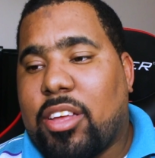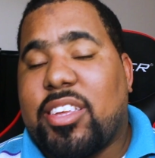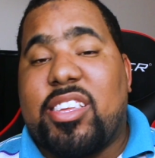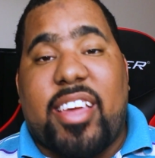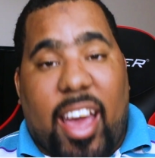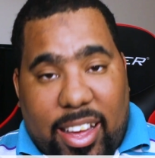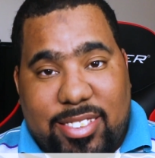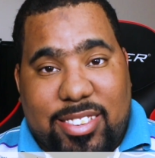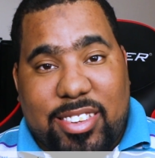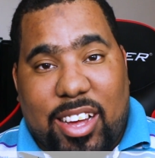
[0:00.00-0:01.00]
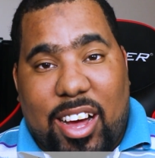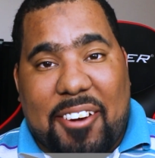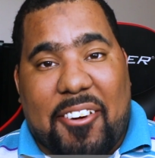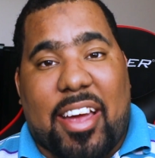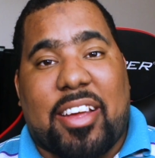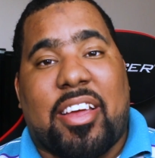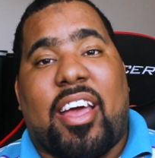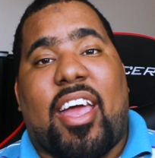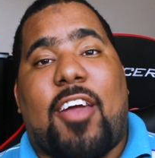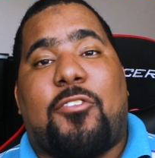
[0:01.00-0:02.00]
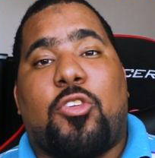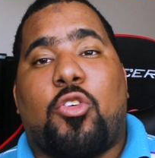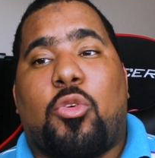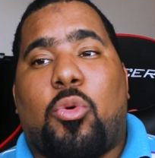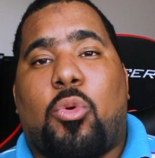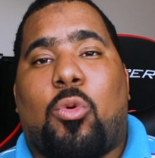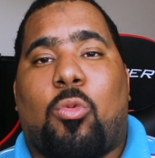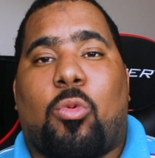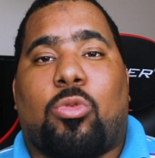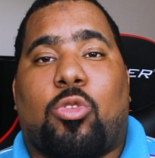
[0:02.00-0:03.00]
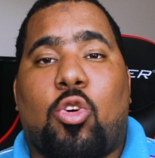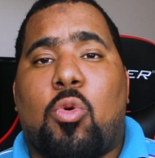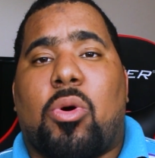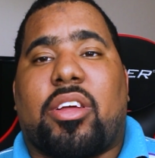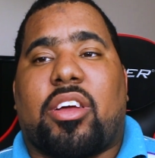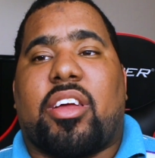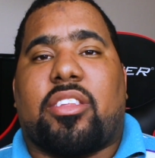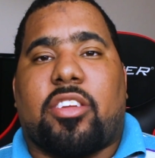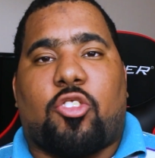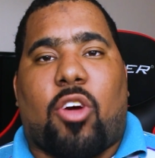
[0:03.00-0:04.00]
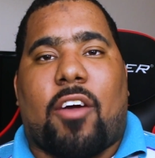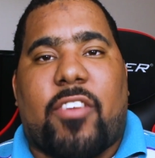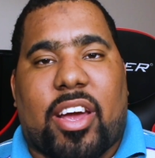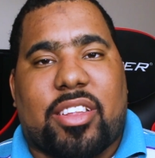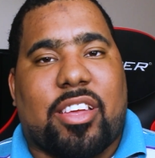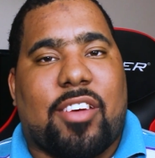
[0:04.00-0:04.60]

Yes, all right. If you do want to get the trifecta,